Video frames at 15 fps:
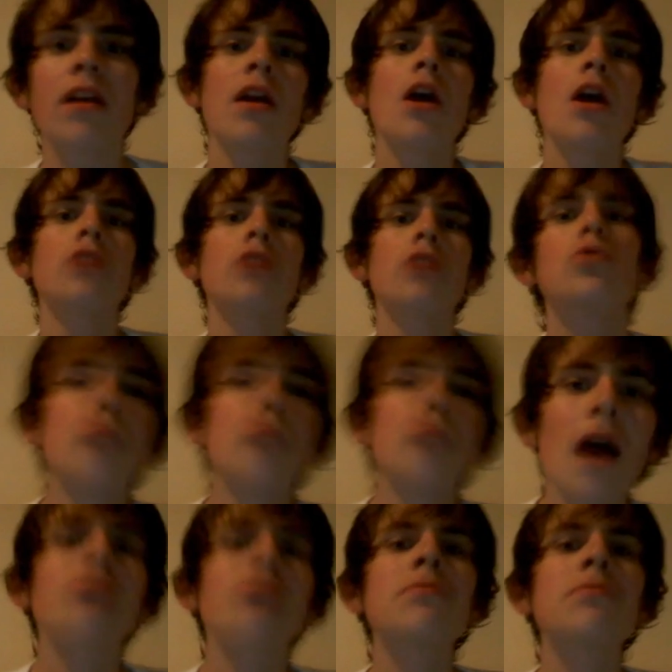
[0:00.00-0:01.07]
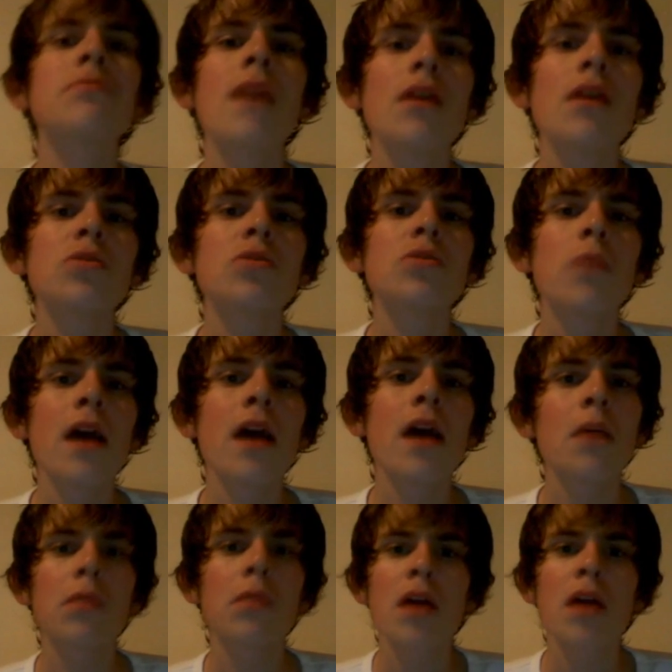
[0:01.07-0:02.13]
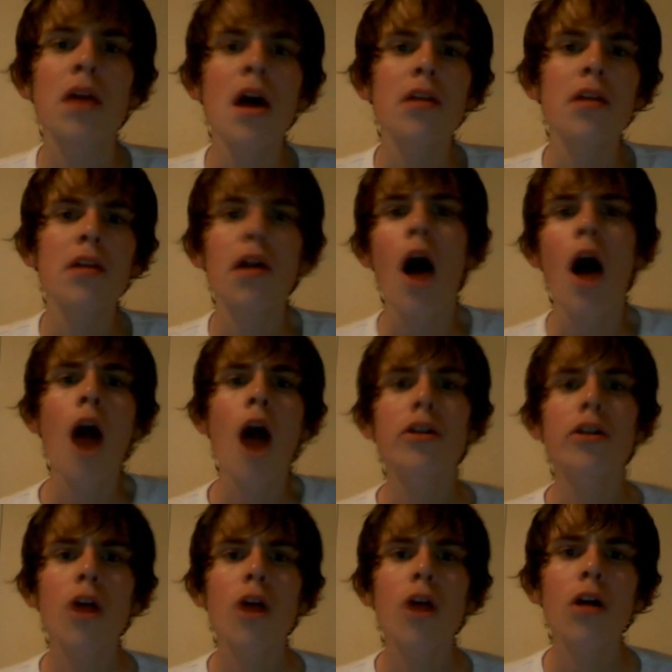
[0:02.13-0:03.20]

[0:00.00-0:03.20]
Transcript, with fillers: 2,000 miles away with their $100